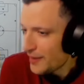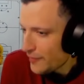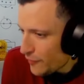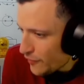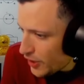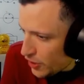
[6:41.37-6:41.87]

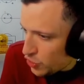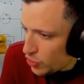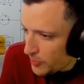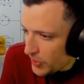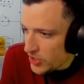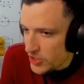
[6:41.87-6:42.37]
Flick to
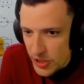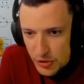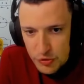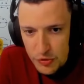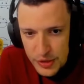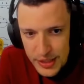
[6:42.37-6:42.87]
Barca
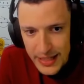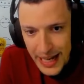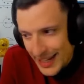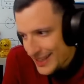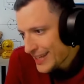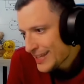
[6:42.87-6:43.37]
thoughts.
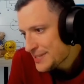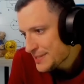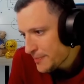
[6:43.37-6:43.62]
I think it's